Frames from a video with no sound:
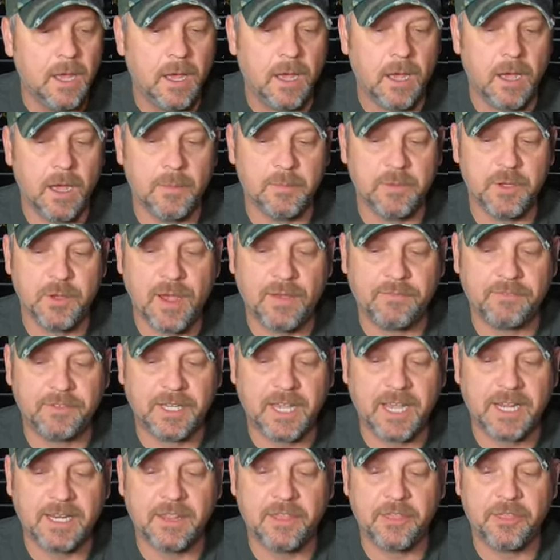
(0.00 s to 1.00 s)
You have to
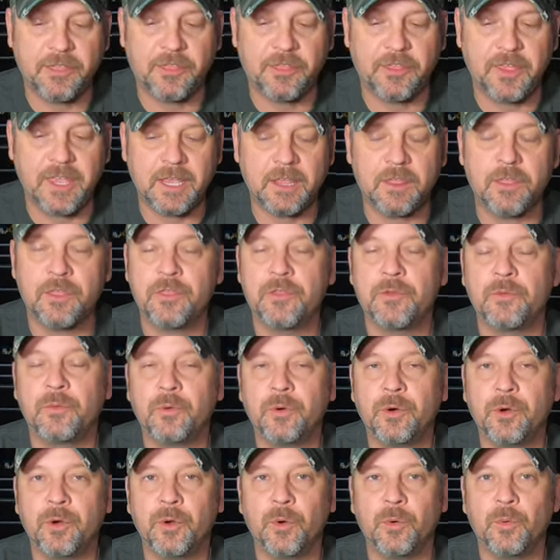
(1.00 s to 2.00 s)
kind of think
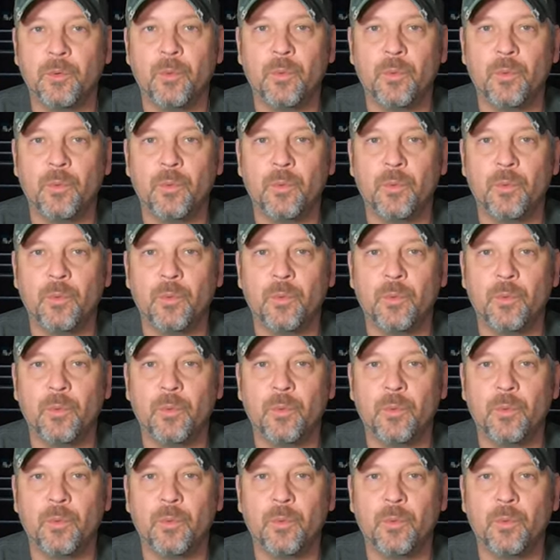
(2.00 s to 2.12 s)
through